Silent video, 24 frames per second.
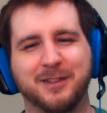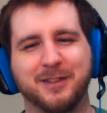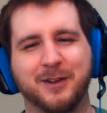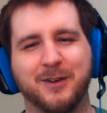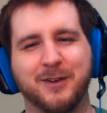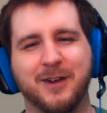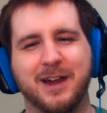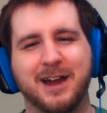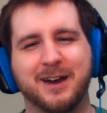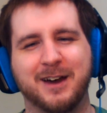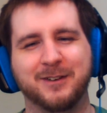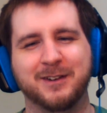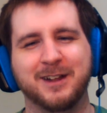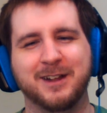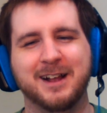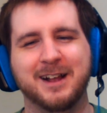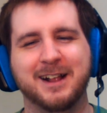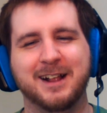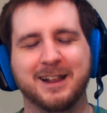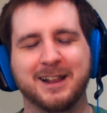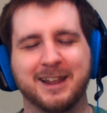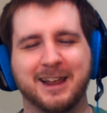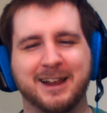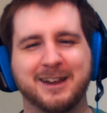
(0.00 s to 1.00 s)
ground.
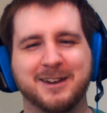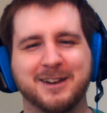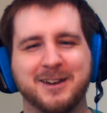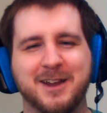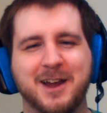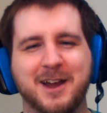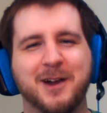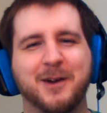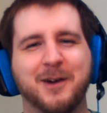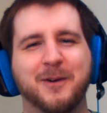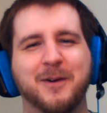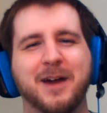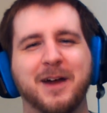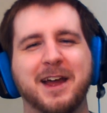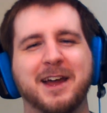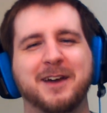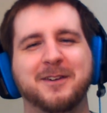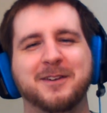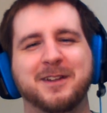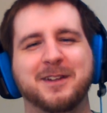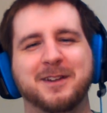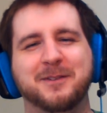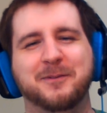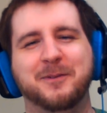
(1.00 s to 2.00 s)
Like, no,
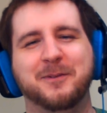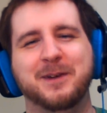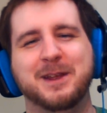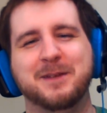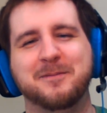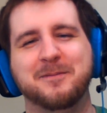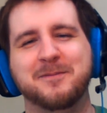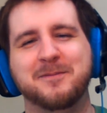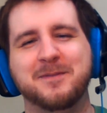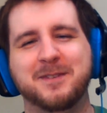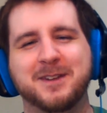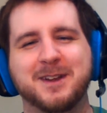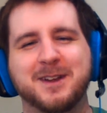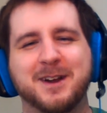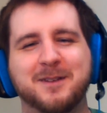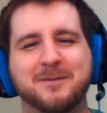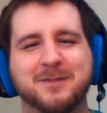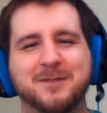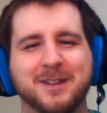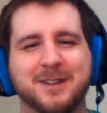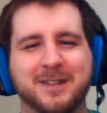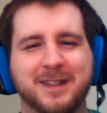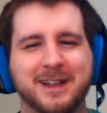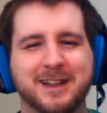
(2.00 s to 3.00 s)
how did we
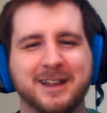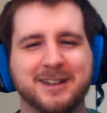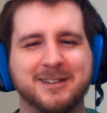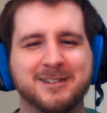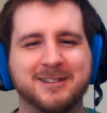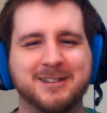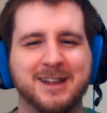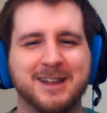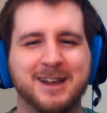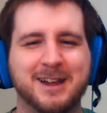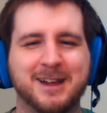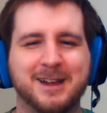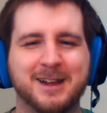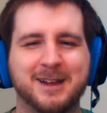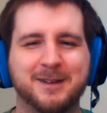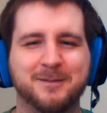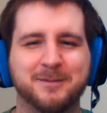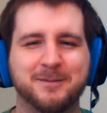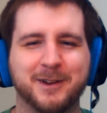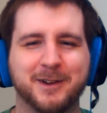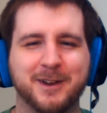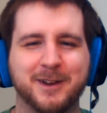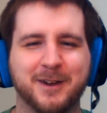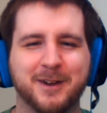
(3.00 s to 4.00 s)
come to this?
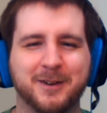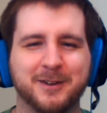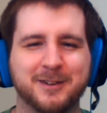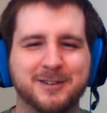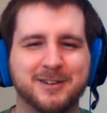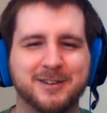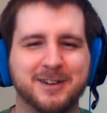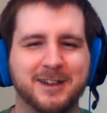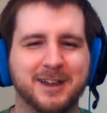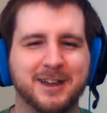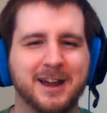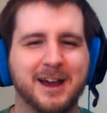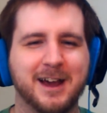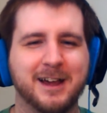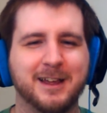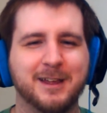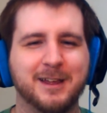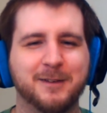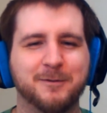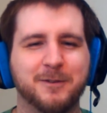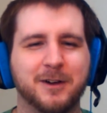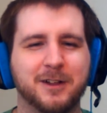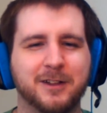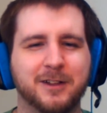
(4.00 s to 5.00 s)
But no, it's
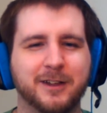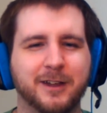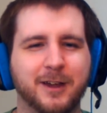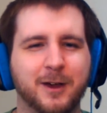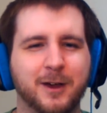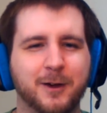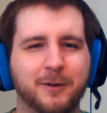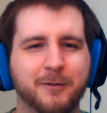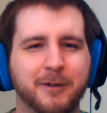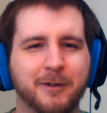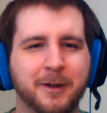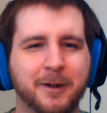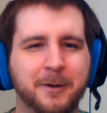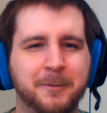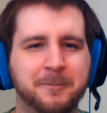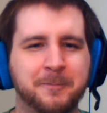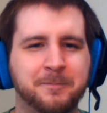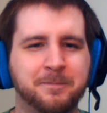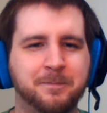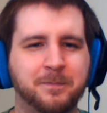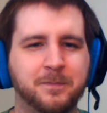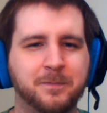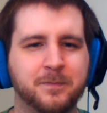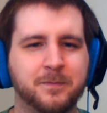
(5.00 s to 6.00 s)
Shigaraki falling over.
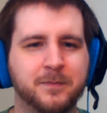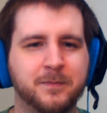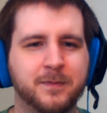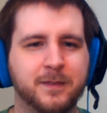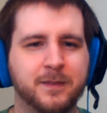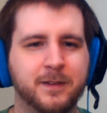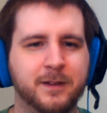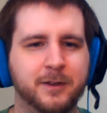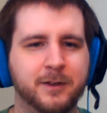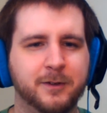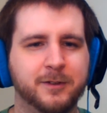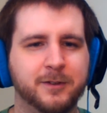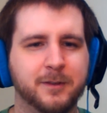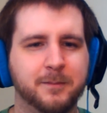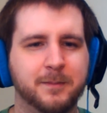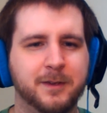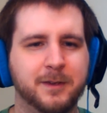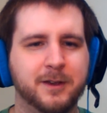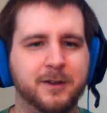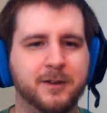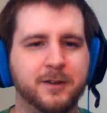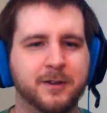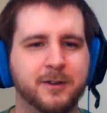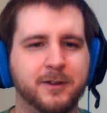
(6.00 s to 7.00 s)
It was a
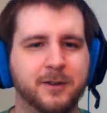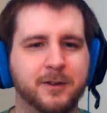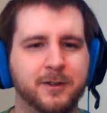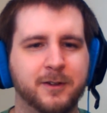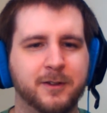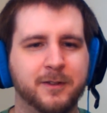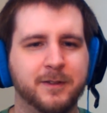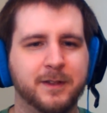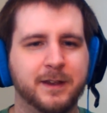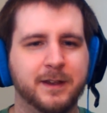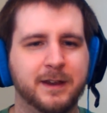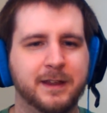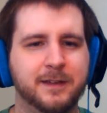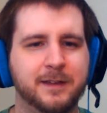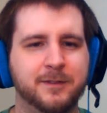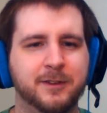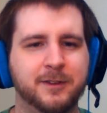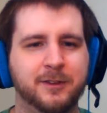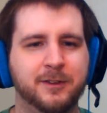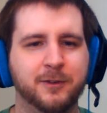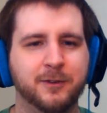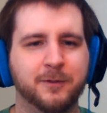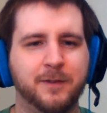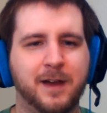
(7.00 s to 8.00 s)
miracle that he
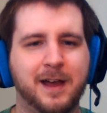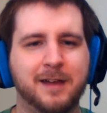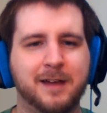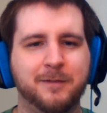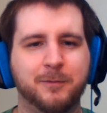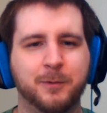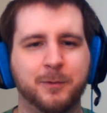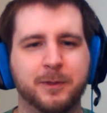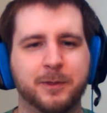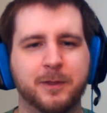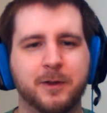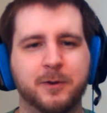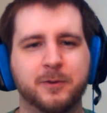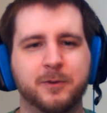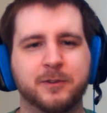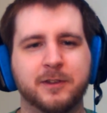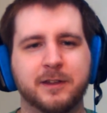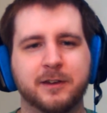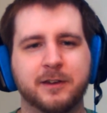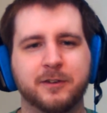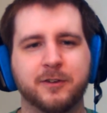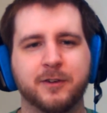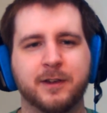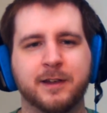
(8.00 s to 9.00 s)
even survived with those
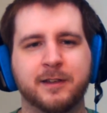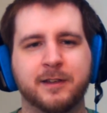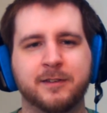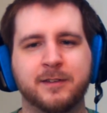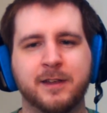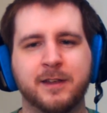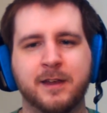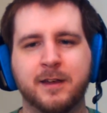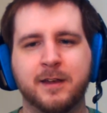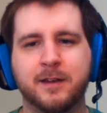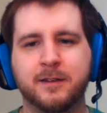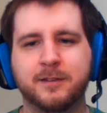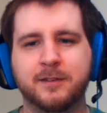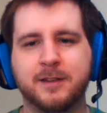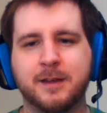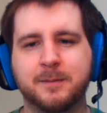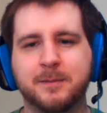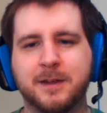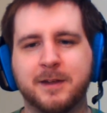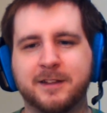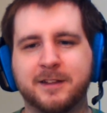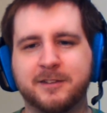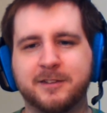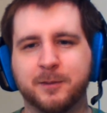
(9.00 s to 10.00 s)
injuries, so
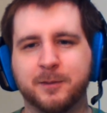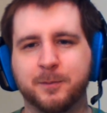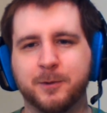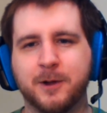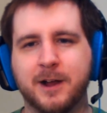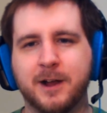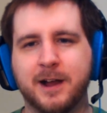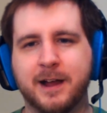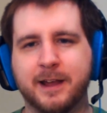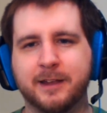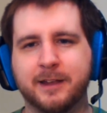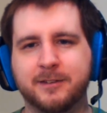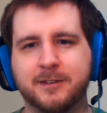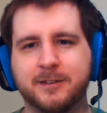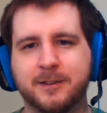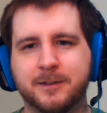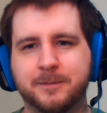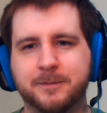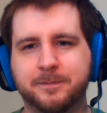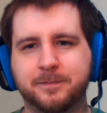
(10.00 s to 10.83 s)
I'm not surprised.